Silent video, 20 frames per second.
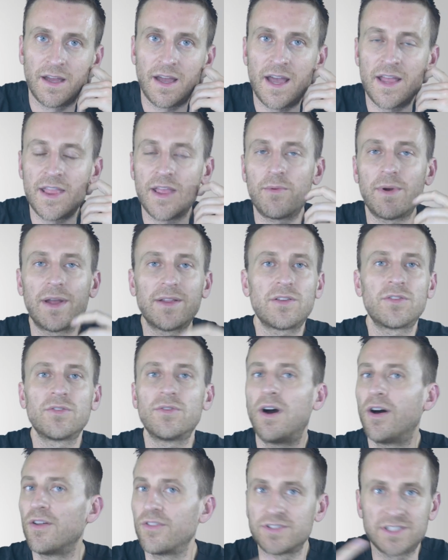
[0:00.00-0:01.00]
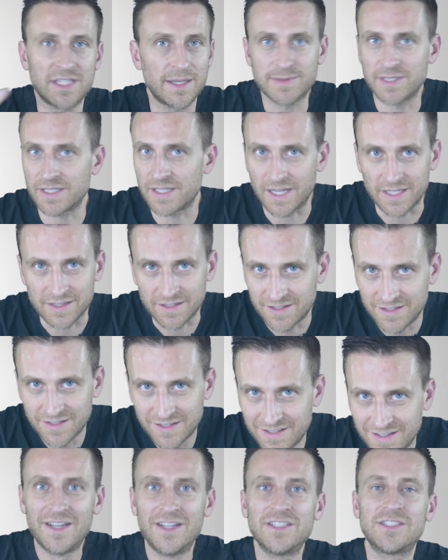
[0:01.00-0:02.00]
and then we have to do all those steps again.
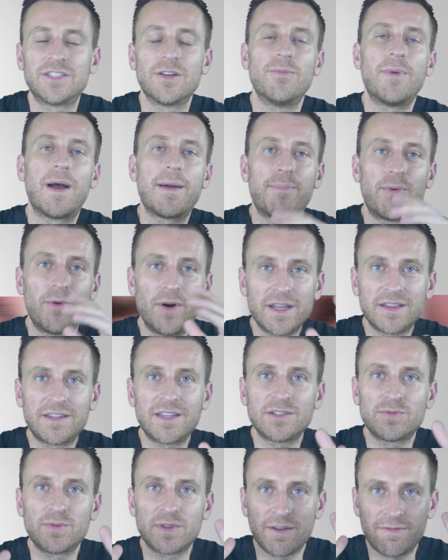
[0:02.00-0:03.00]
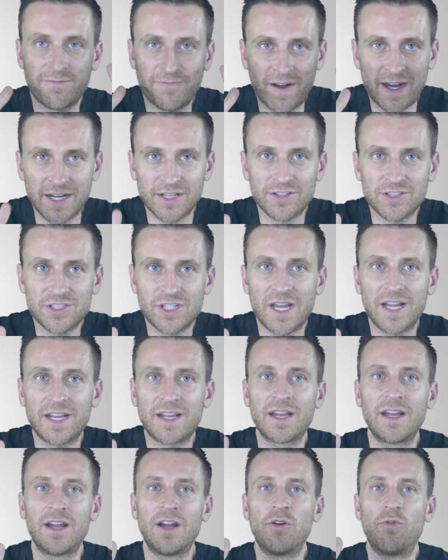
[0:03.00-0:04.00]
So my point is, with the final
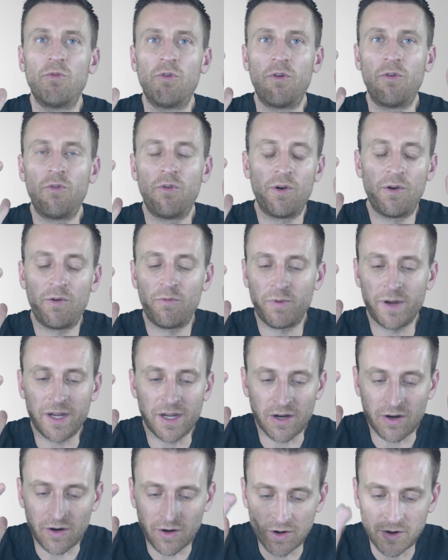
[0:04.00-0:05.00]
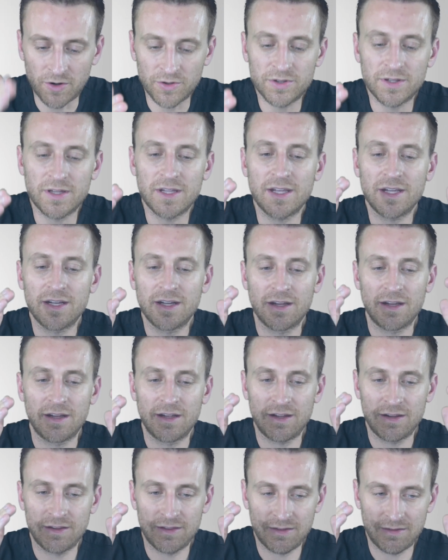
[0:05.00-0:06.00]
check, we only
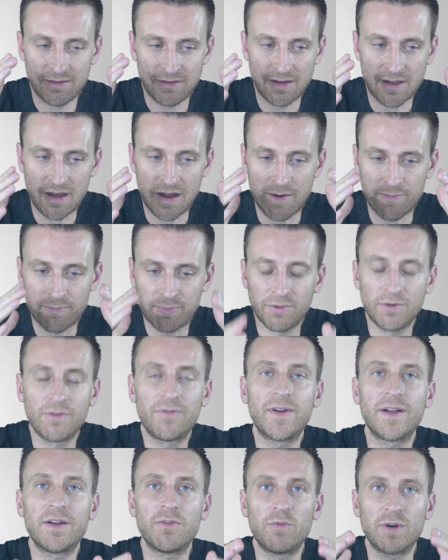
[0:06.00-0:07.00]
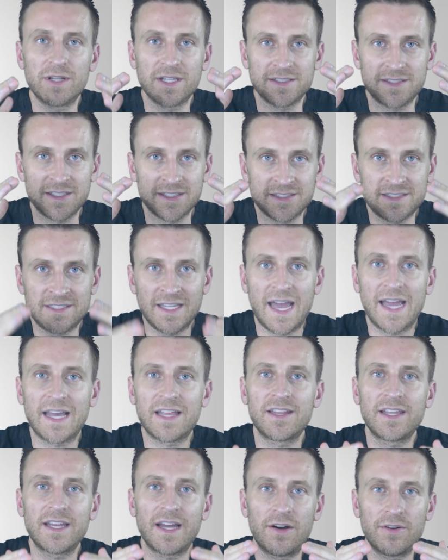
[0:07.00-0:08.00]
approve it when it's
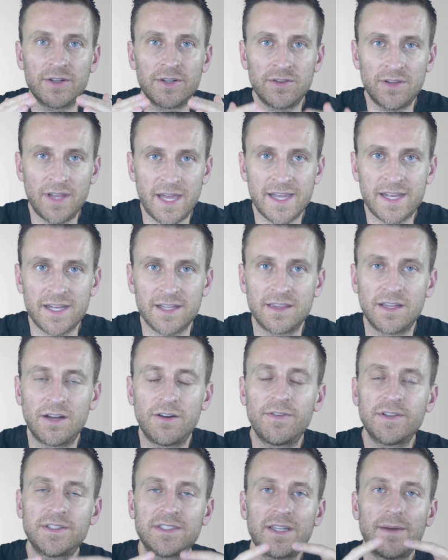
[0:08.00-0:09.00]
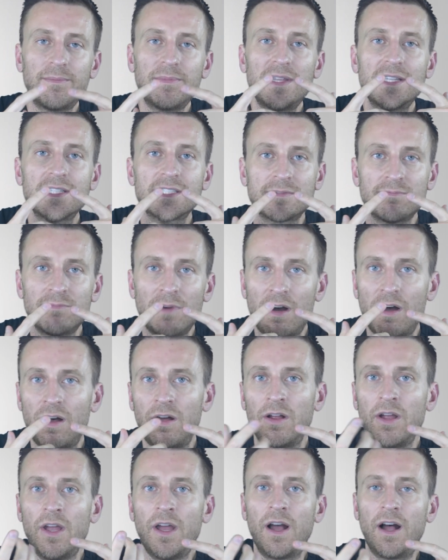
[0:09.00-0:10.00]
exactly how you like it. Now, if it's something
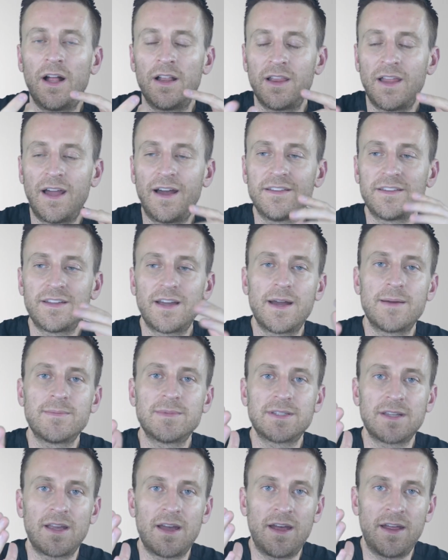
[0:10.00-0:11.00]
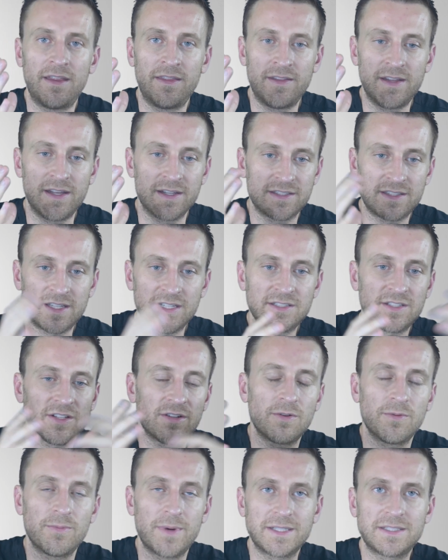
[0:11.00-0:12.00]
small, a lot of times the
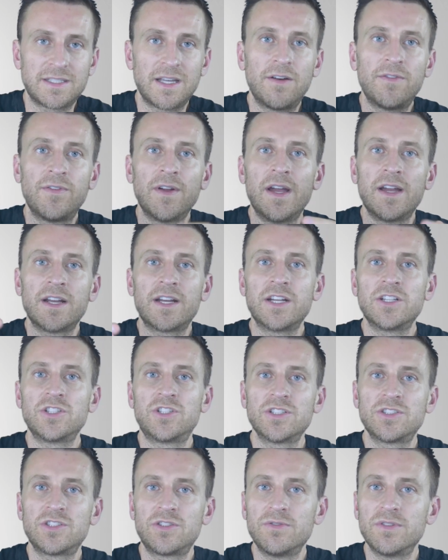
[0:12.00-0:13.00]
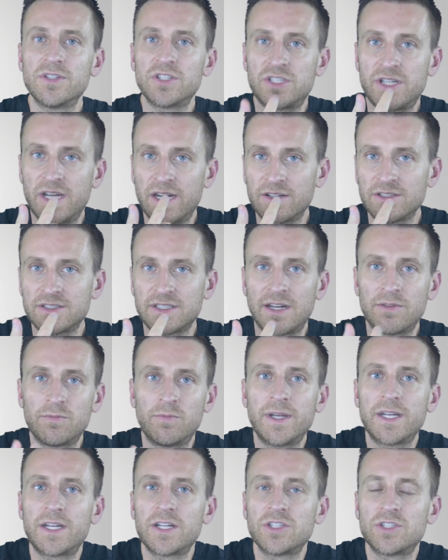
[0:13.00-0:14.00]
assistant or myself can just do it chairside.
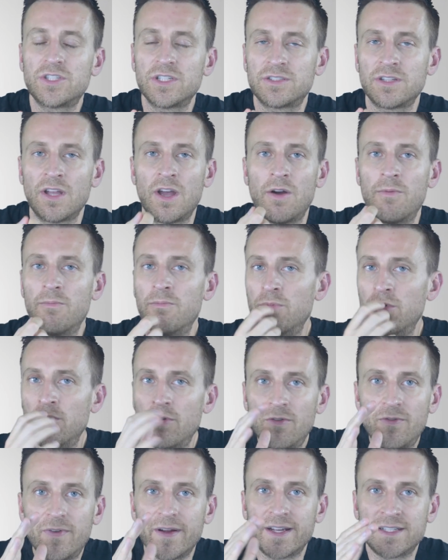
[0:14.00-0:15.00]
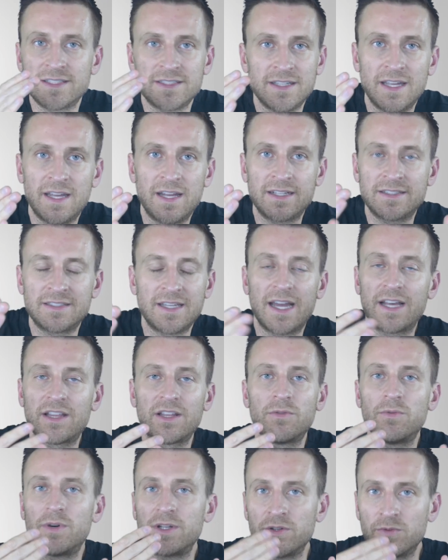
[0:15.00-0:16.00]
We can just move
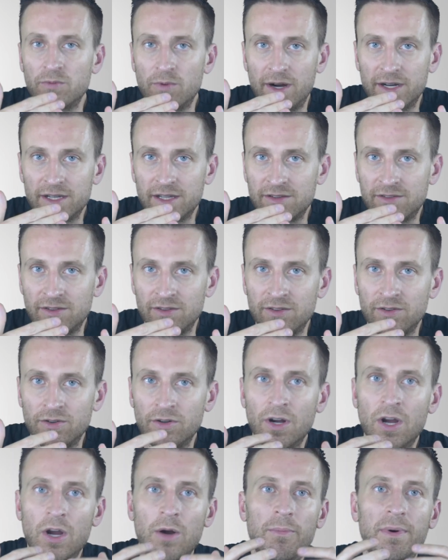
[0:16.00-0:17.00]
exactly what you wanted to do.